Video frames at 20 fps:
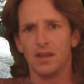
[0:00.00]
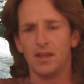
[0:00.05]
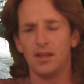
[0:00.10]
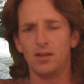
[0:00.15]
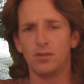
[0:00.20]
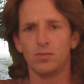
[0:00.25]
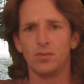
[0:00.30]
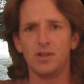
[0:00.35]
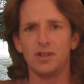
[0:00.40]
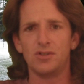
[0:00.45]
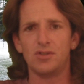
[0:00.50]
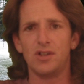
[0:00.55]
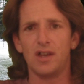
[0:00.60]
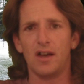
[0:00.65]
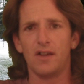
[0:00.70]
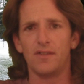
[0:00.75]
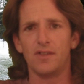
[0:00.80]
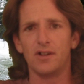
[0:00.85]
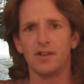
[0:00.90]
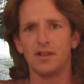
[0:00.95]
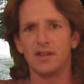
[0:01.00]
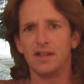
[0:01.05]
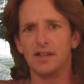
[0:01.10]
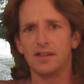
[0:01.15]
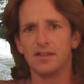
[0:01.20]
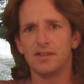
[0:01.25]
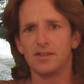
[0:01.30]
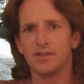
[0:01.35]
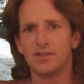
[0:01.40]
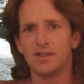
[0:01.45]
He reached down there to
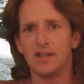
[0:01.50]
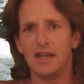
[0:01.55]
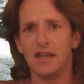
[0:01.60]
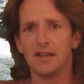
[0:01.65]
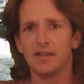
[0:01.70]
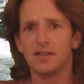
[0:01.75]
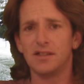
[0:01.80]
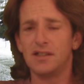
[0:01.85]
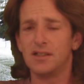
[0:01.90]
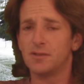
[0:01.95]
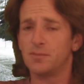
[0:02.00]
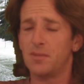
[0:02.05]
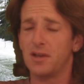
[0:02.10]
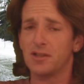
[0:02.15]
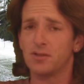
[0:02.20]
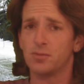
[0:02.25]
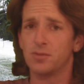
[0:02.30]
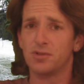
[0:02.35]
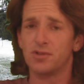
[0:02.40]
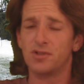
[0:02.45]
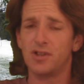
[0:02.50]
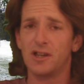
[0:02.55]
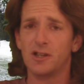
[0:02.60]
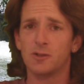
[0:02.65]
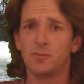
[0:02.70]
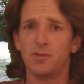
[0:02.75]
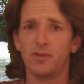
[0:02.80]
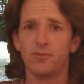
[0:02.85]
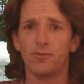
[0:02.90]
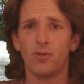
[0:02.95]
get the snakes. He's messed with
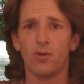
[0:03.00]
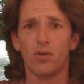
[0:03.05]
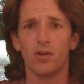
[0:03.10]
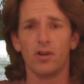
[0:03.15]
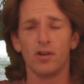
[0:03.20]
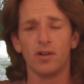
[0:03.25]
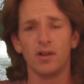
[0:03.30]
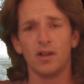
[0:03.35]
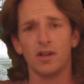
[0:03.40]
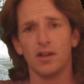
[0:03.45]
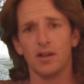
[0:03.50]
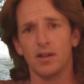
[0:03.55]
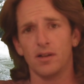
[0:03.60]
snakes before.